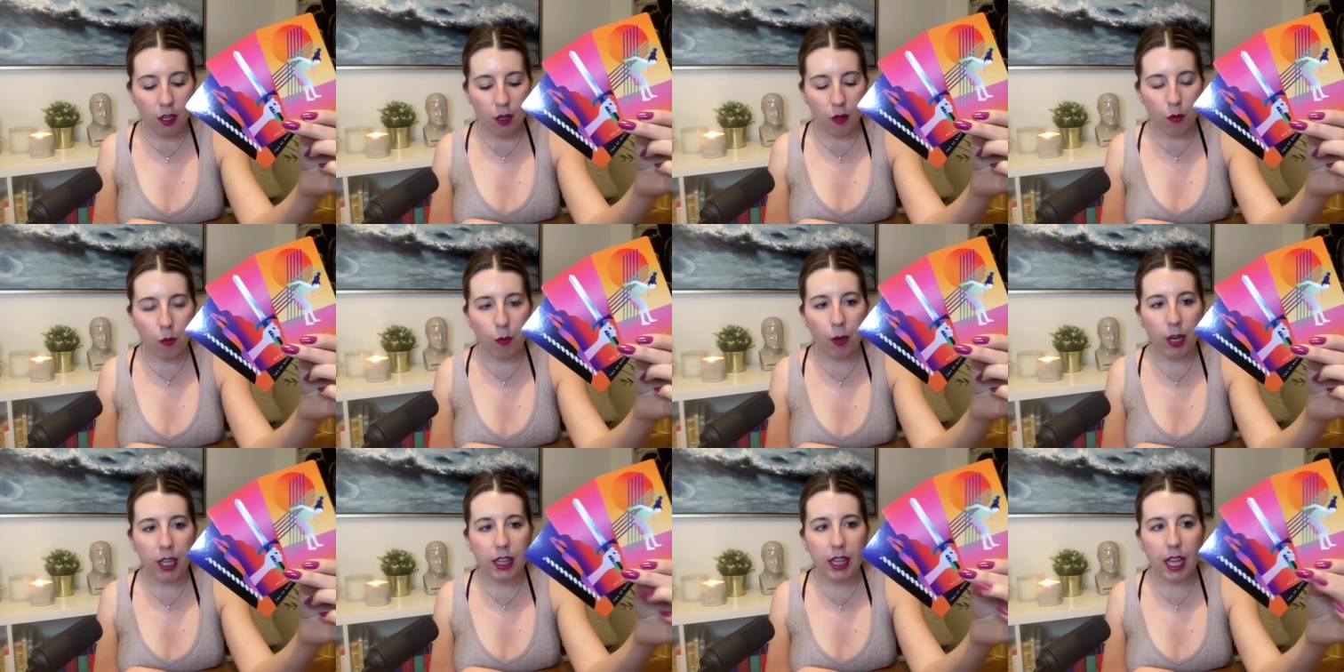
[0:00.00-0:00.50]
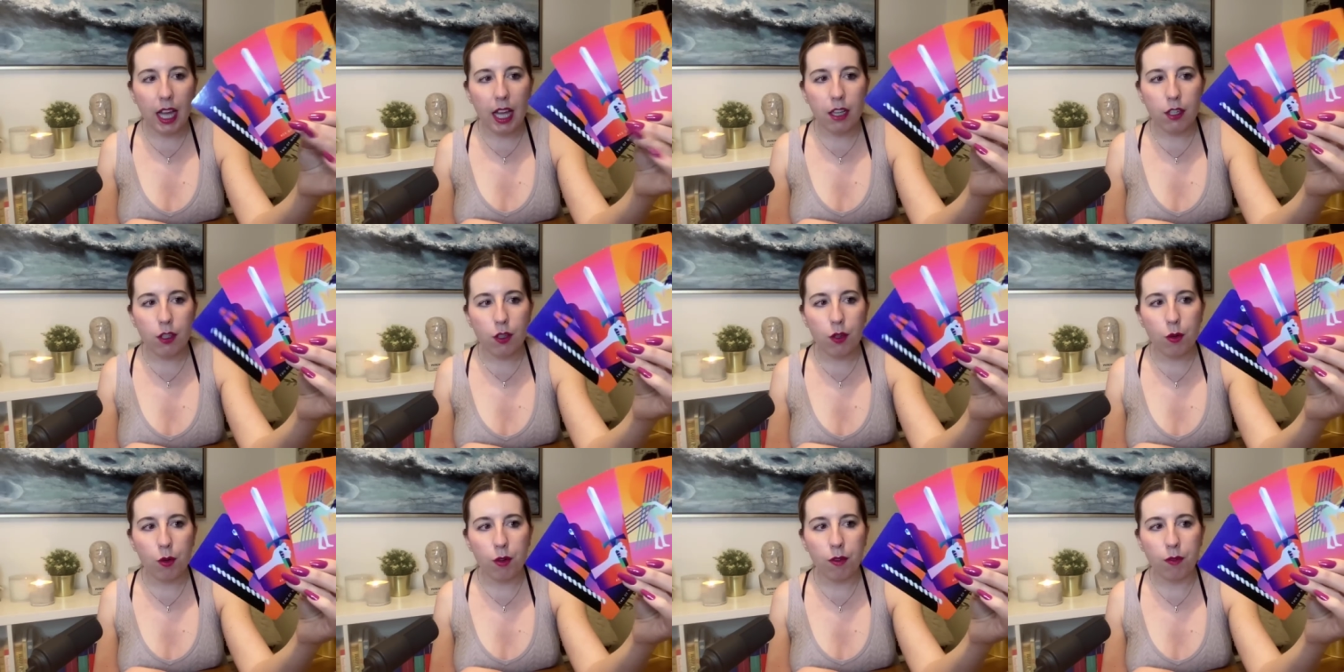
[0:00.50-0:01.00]
with that
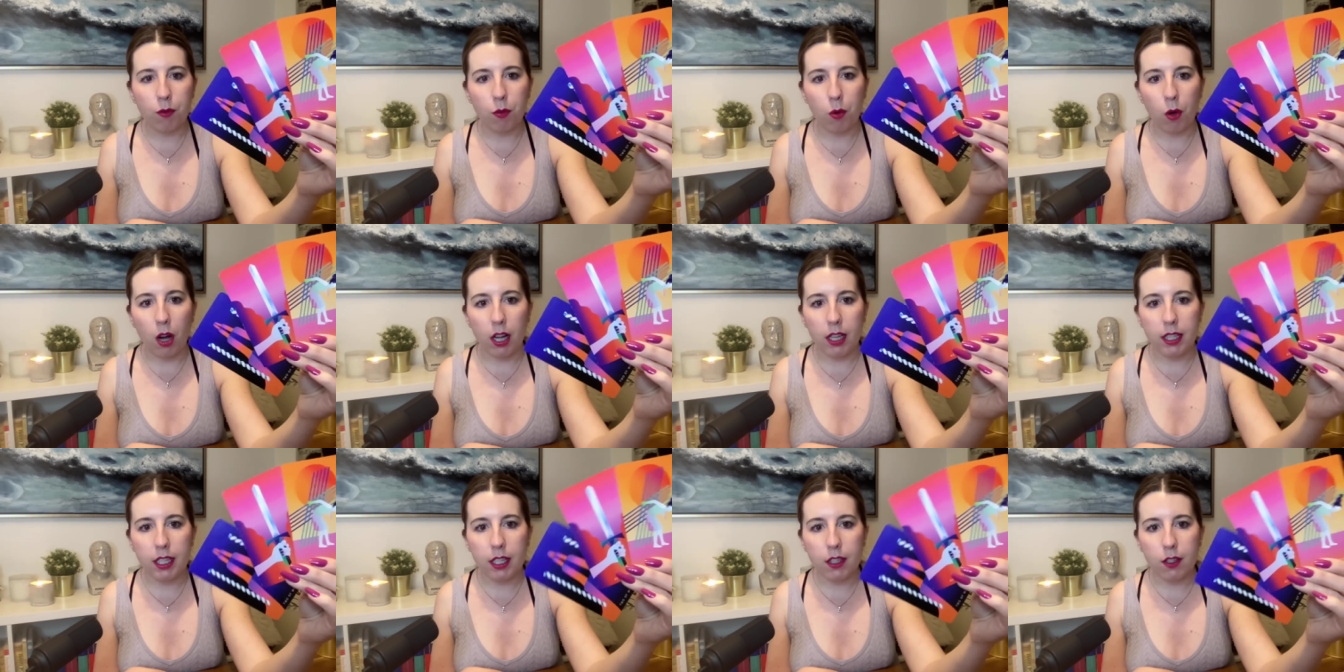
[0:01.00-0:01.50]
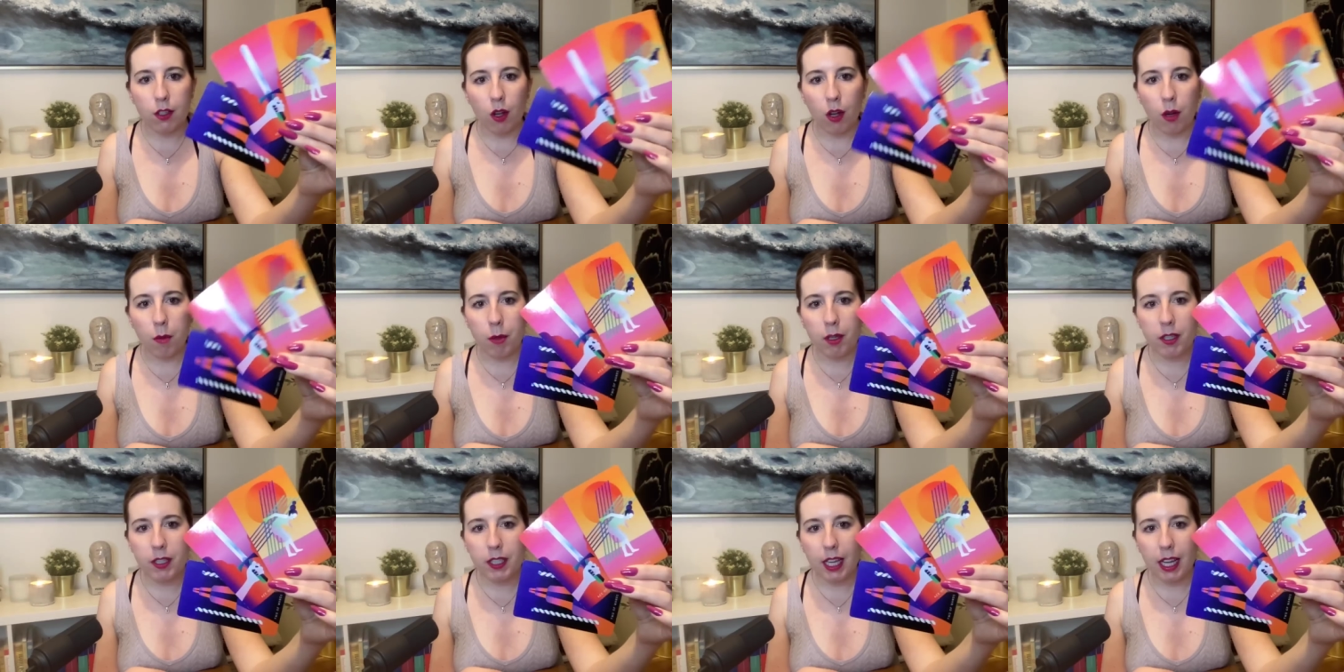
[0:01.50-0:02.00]
two of wands it's
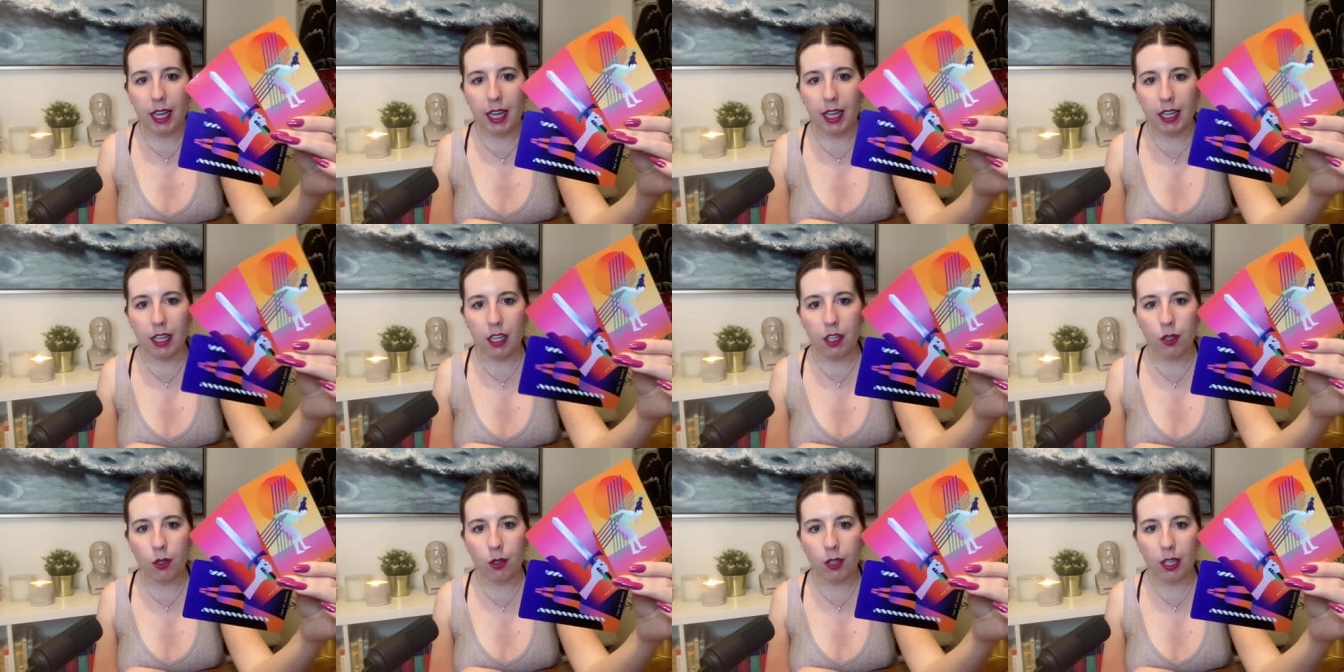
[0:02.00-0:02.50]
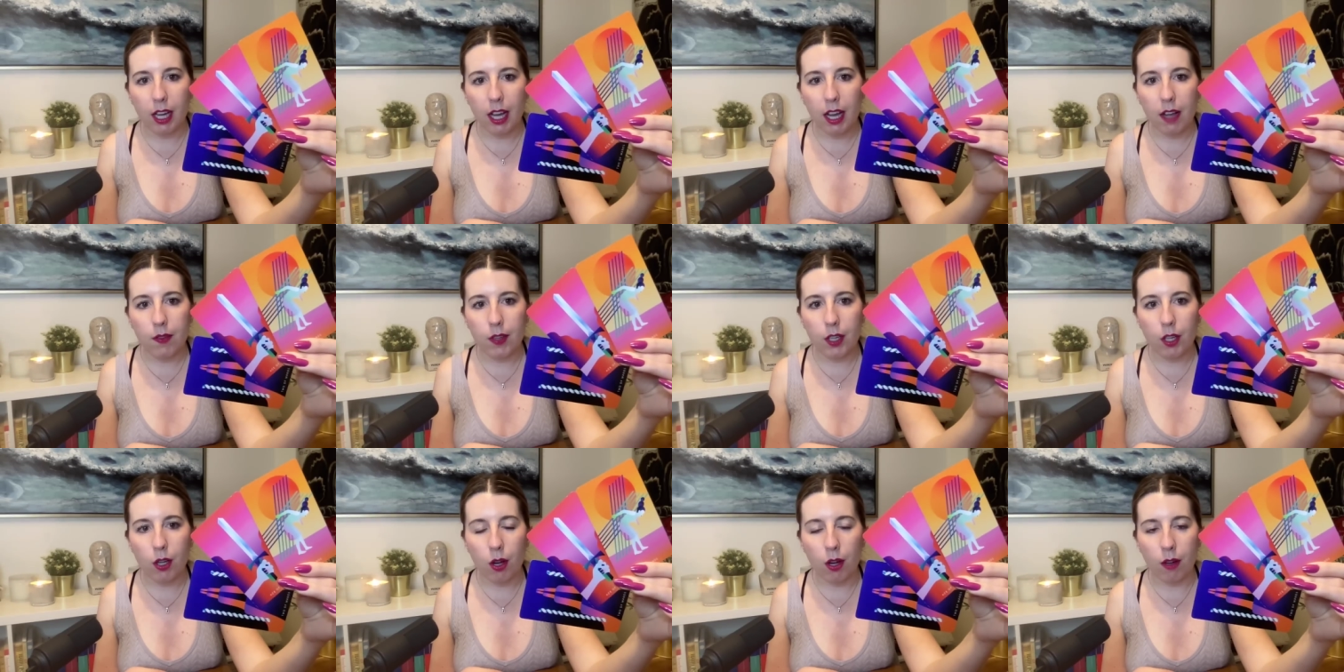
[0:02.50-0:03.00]
almost like you're going to
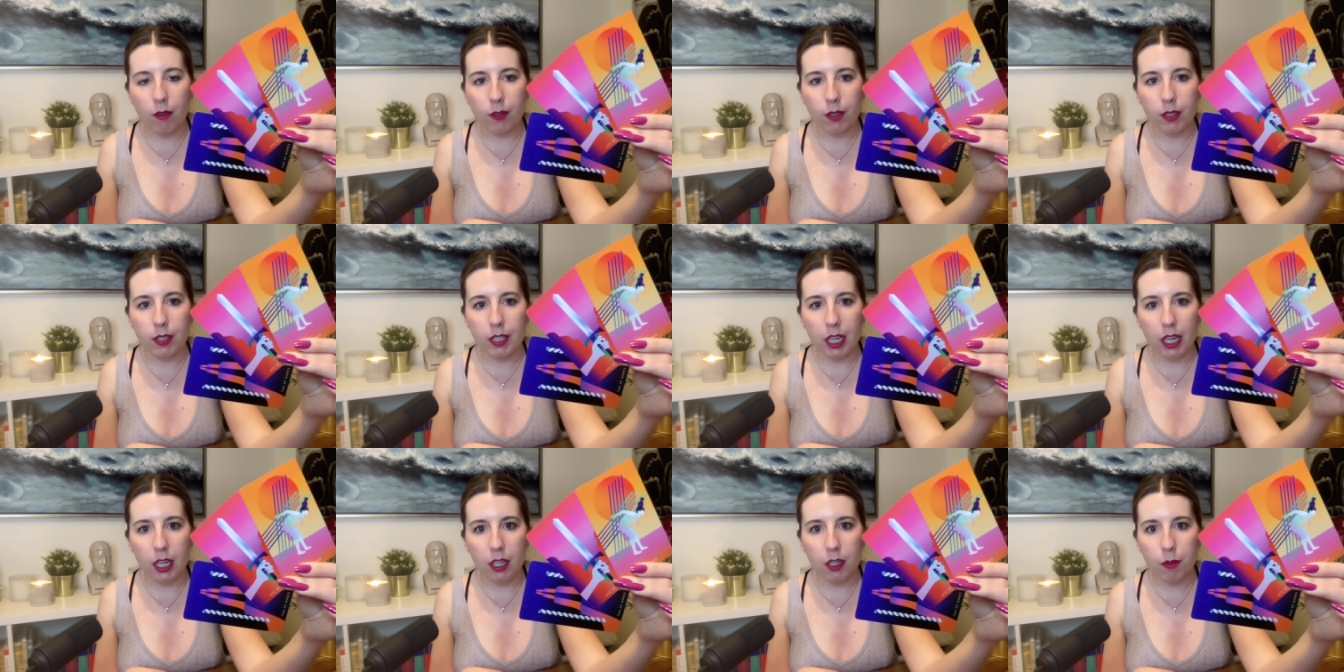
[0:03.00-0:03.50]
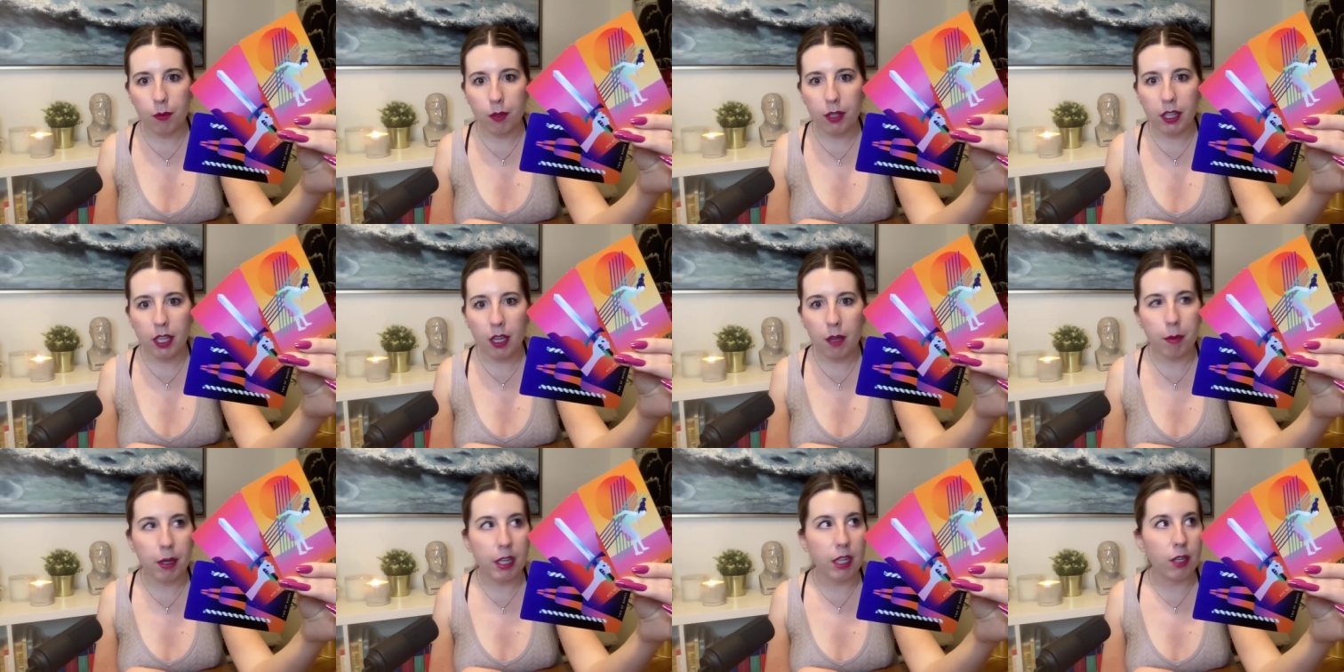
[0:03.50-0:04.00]
have a conversation with
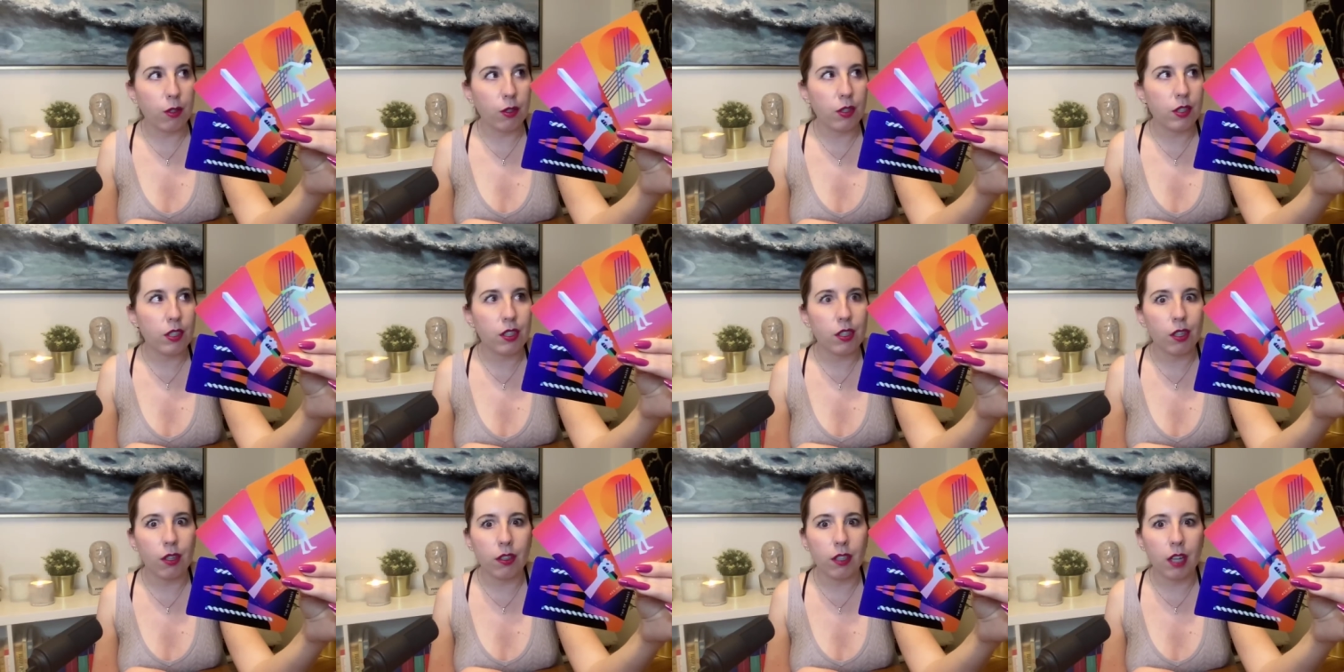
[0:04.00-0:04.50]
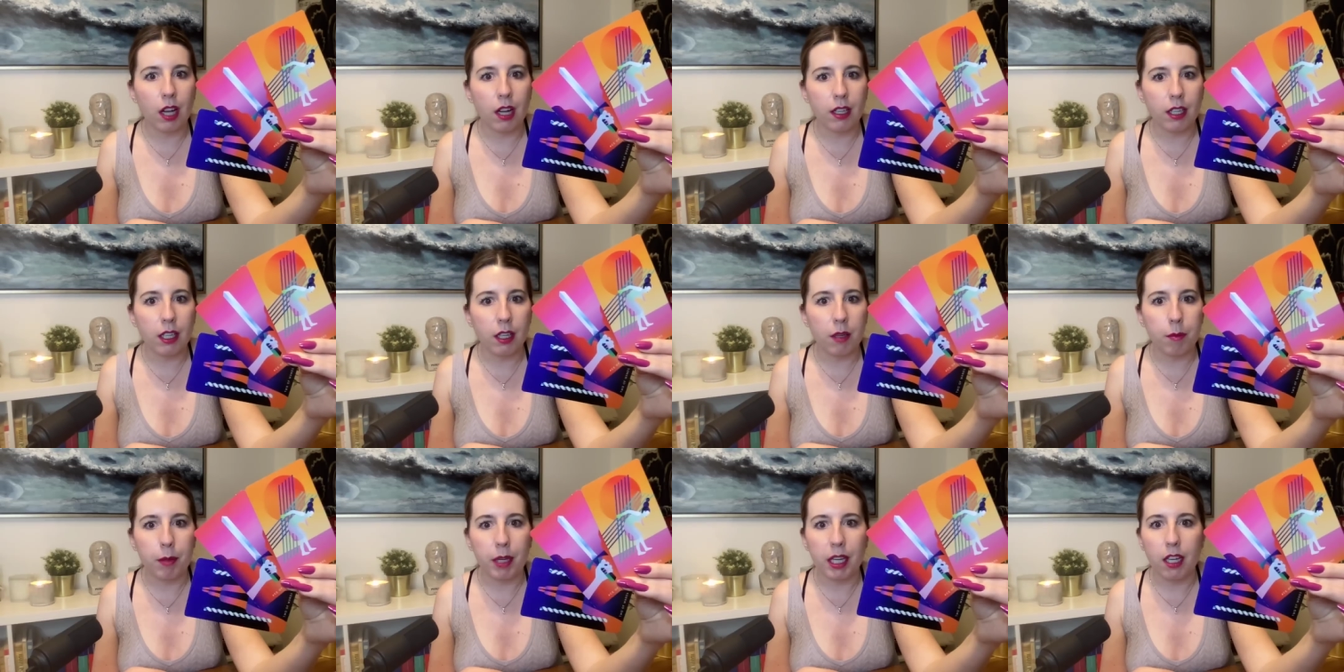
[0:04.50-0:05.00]
them but you're still not
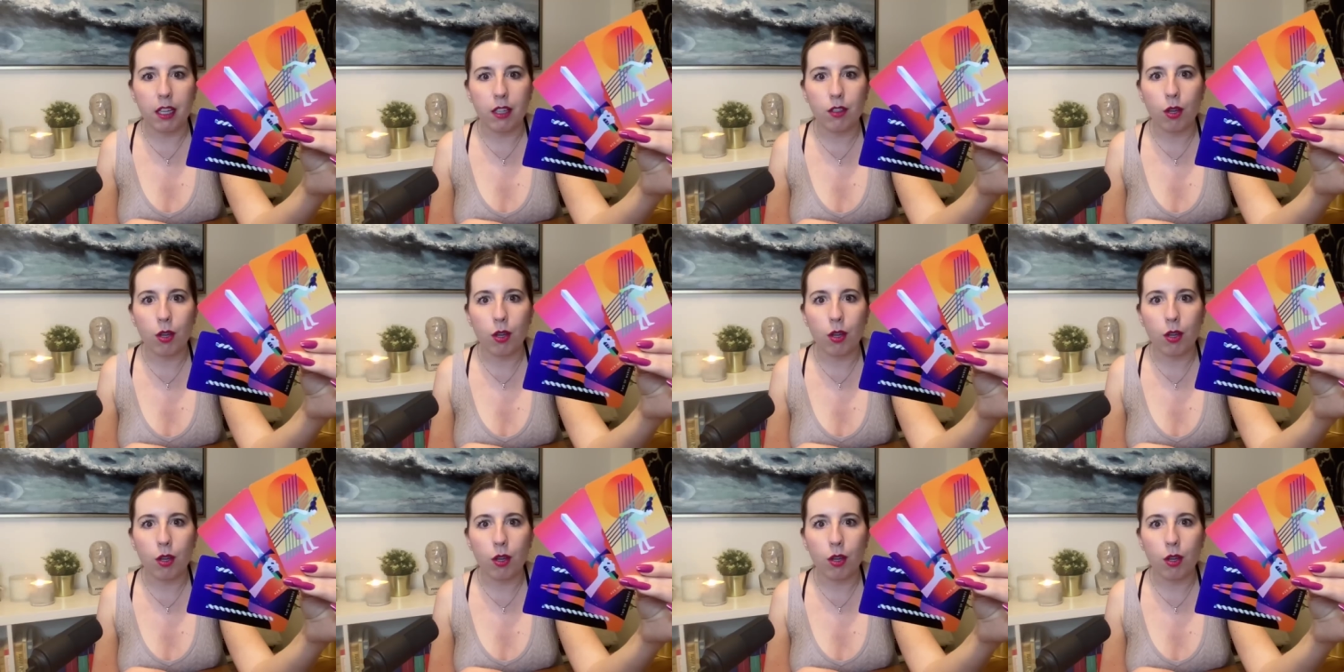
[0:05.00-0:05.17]
going to be